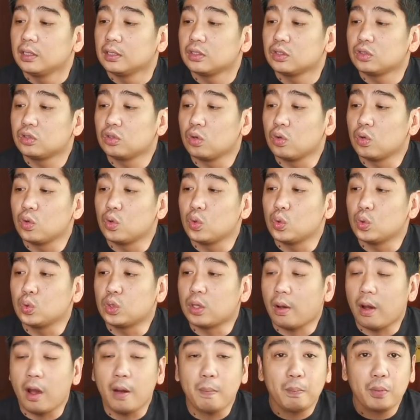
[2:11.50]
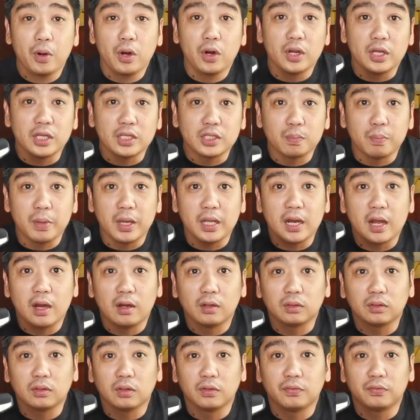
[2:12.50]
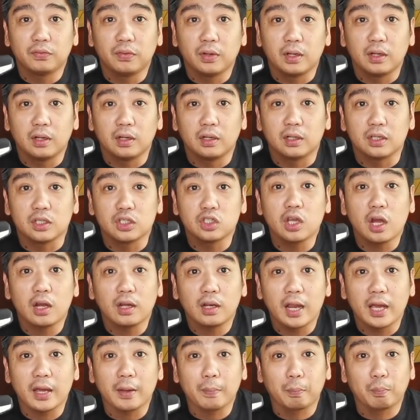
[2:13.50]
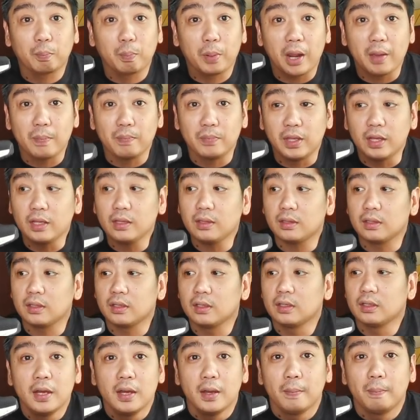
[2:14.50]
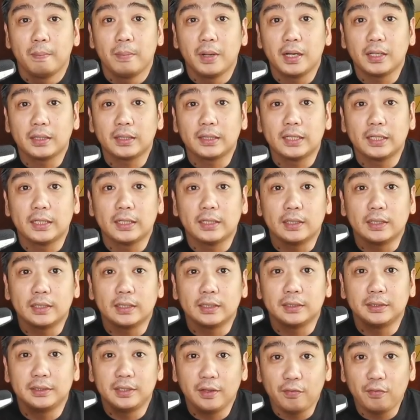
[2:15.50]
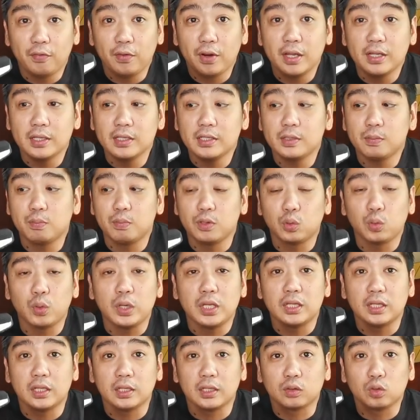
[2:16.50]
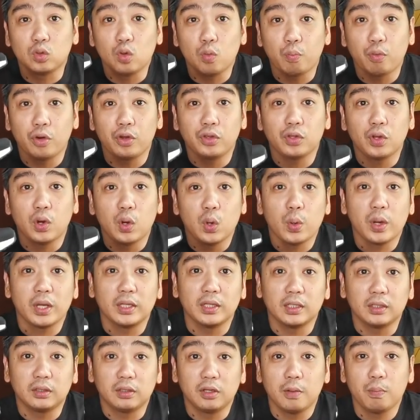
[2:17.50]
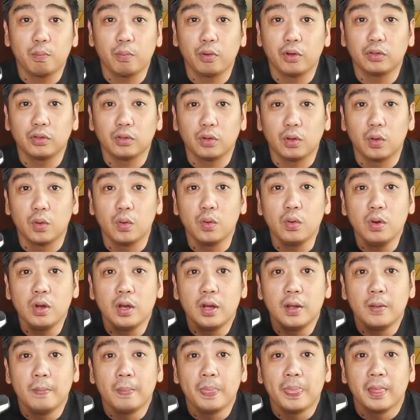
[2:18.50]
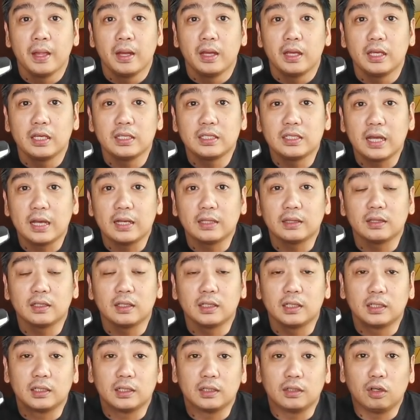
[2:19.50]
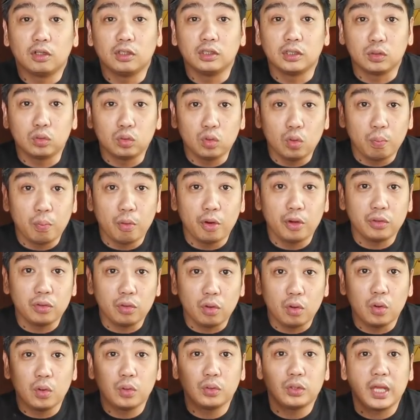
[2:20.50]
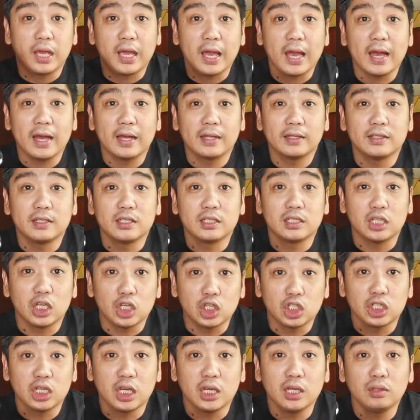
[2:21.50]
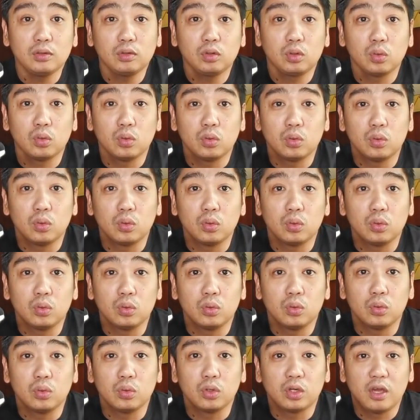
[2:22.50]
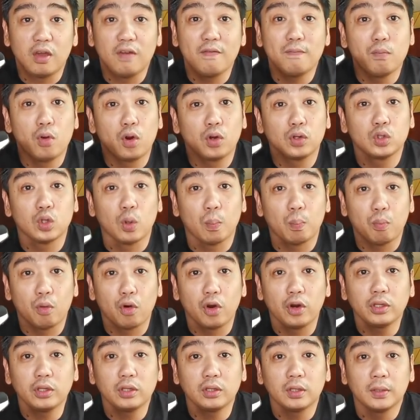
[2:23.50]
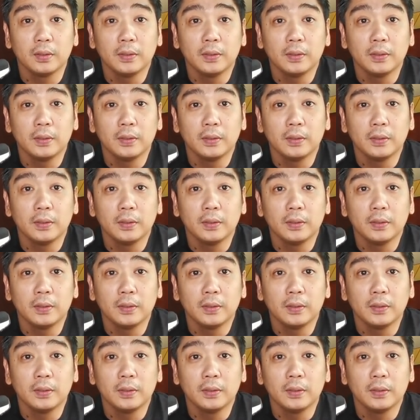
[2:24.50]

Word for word: So the upper is made out of uh, sock-like prime knit, but the difference between the 2.0 and the 3.0 is that the, on the 2.0 they had stitching to give more support,